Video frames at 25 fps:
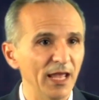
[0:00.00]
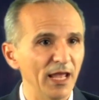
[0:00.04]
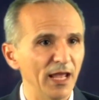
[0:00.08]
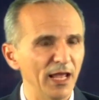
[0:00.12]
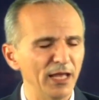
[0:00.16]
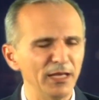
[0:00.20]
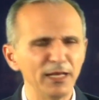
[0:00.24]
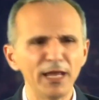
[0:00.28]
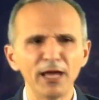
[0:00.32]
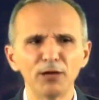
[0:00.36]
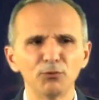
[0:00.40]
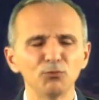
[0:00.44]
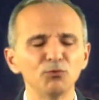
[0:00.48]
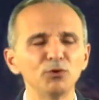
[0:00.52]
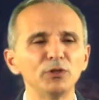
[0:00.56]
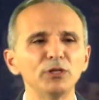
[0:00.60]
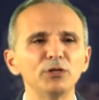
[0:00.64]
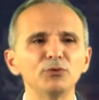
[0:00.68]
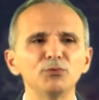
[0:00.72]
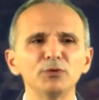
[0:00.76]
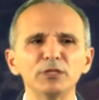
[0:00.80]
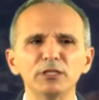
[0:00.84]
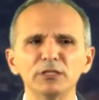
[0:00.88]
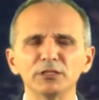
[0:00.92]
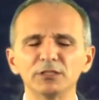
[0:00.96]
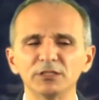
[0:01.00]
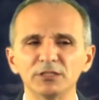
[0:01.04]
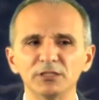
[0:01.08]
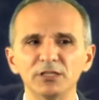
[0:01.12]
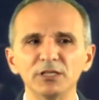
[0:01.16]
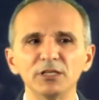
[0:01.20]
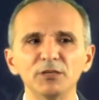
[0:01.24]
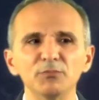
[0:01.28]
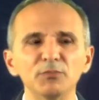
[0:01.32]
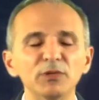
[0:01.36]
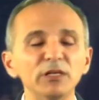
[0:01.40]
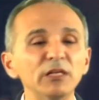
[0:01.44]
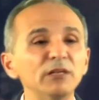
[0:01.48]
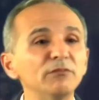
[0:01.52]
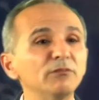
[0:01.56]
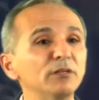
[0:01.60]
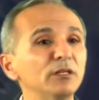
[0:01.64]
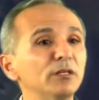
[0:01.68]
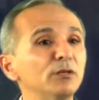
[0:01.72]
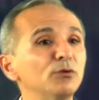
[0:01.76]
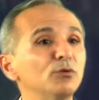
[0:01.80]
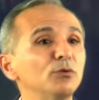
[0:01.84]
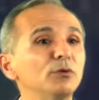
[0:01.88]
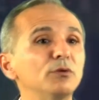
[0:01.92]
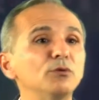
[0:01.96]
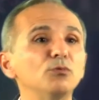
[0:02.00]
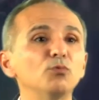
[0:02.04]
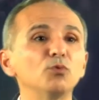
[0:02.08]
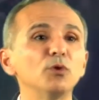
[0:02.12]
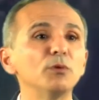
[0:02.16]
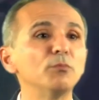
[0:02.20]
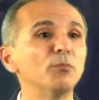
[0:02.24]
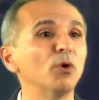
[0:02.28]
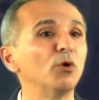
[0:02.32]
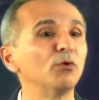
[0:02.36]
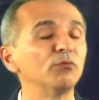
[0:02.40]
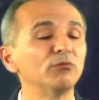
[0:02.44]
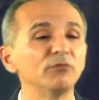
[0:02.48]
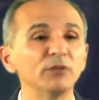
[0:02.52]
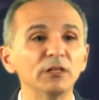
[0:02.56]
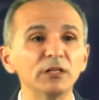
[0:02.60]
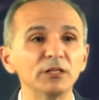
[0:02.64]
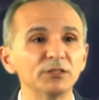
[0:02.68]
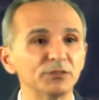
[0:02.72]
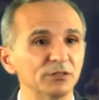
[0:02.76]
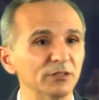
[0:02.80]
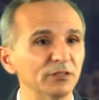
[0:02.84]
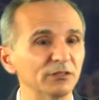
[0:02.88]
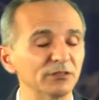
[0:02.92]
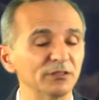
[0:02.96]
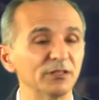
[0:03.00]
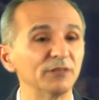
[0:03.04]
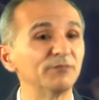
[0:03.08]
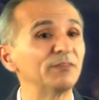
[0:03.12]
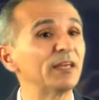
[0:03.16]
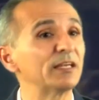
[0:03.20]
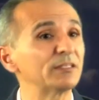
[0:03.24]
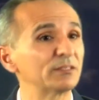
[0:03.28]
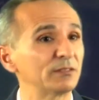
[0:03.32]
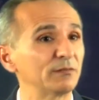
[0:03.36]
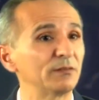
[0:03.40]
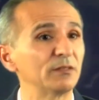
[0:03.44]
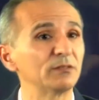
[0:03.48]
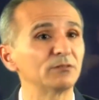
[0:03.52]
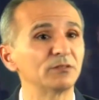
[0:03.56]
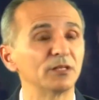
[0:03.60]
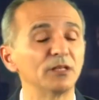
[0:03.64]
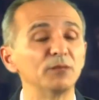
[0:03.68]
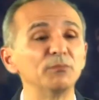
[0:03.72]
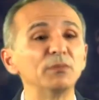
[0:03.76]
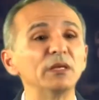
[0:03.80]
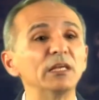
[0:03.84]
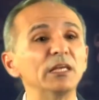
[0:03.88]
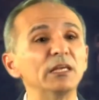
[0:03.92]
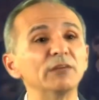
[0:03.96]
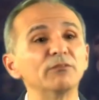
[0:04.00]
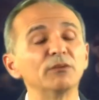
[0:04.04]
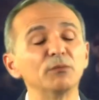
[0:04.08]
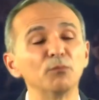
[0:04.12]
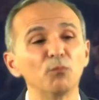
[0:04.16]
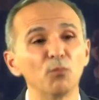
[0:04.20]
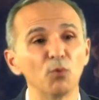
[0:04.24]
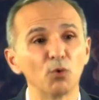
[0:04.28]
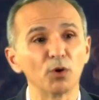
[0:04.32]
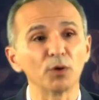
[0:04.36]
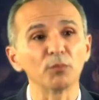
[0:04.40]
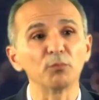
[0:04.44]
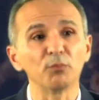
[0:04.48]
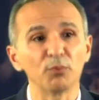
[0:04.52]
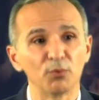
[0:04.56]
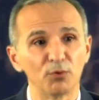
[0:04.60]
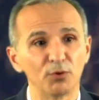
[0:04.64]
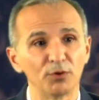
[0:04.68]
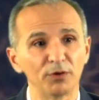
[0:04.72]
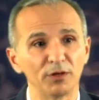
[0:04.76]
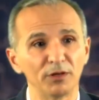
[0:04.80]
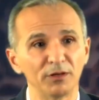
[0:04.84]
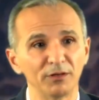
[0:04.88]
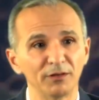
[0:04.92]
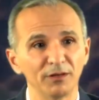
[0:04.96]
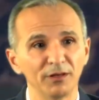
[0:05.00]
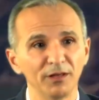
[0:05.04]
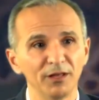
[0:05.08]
and not really within a city, but even in remote villages, if that's something that's going to be even more important.